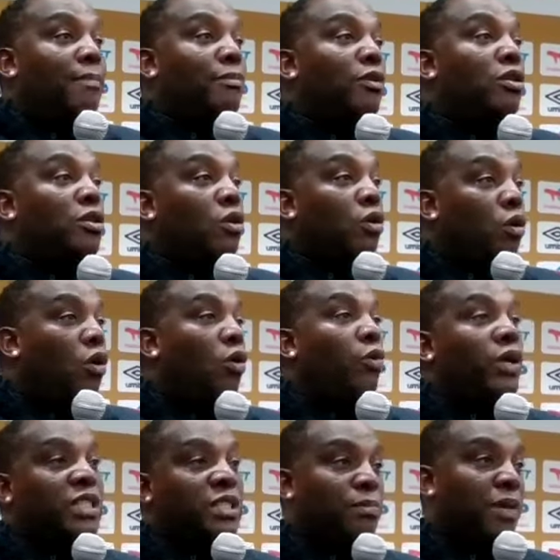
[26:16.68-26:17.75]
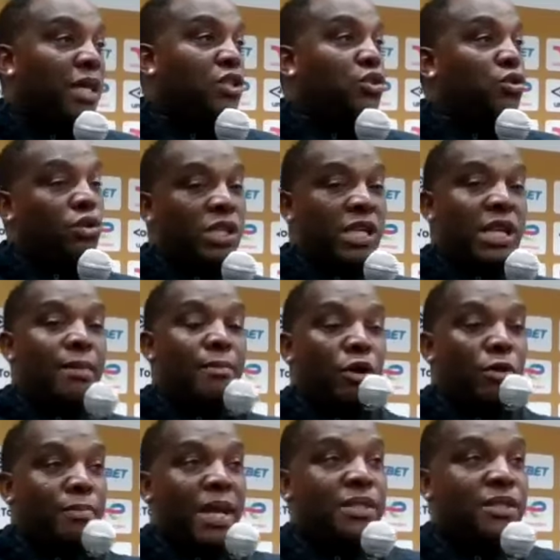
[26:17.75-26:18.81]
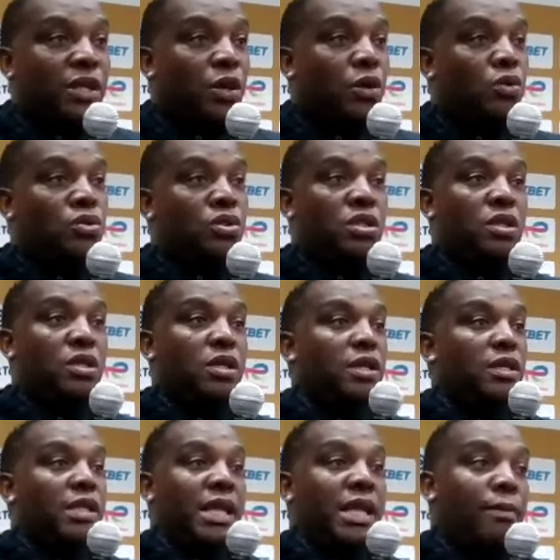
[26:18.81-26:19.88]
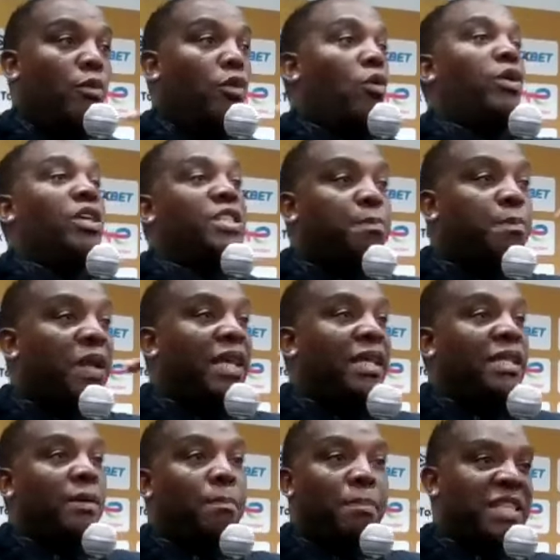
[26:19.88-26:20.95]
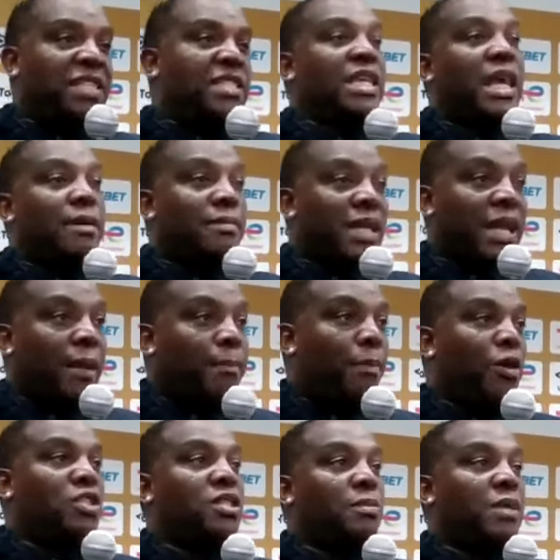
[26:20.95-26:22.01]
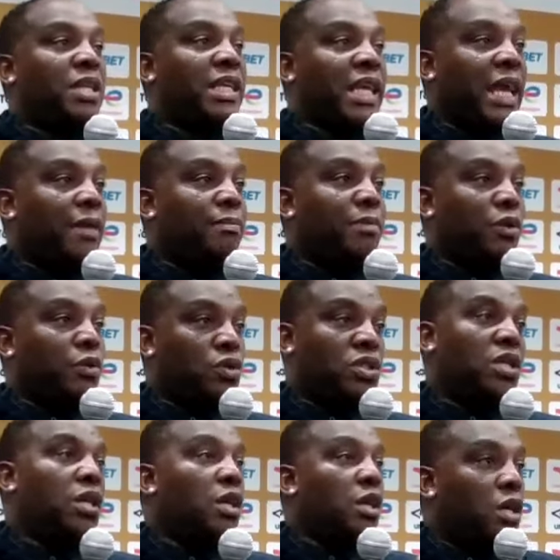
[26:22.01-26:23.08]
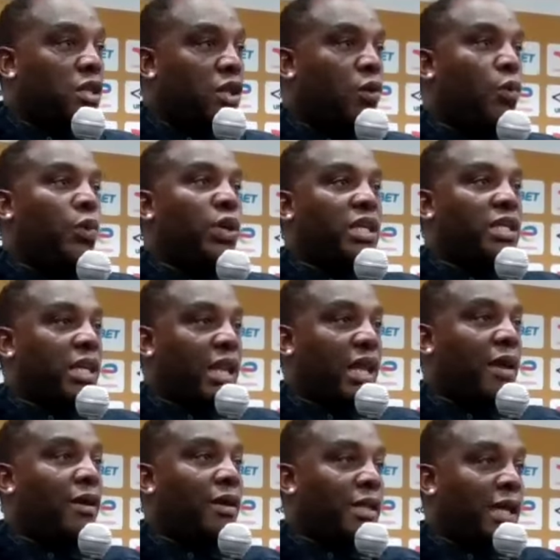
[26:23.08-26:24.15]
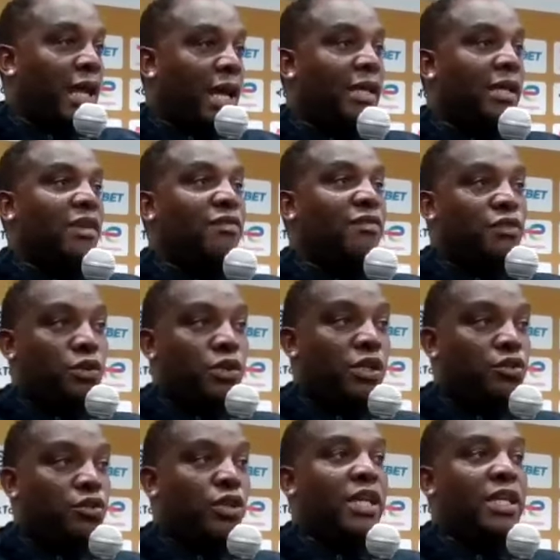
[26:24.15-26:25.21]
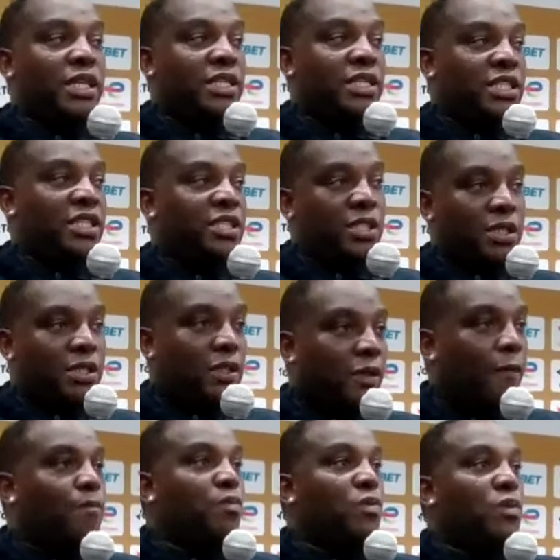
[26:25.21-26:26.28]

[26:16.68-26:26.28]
I'm going to always make sure that I'm on my toes that I'm always playing the best game that I possibly can because the week that I that I give during training session